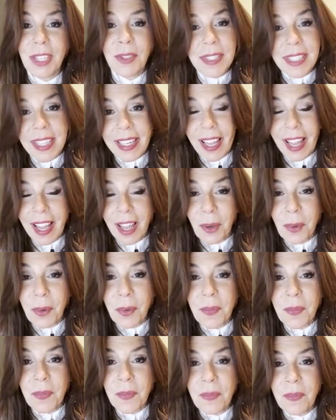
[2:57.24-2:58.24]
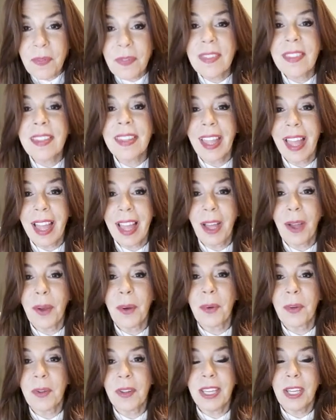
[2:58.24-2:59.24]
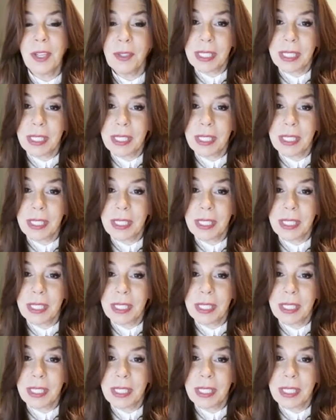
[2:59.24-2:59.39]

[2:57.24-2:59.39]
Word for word: you say cow? Cow. Can you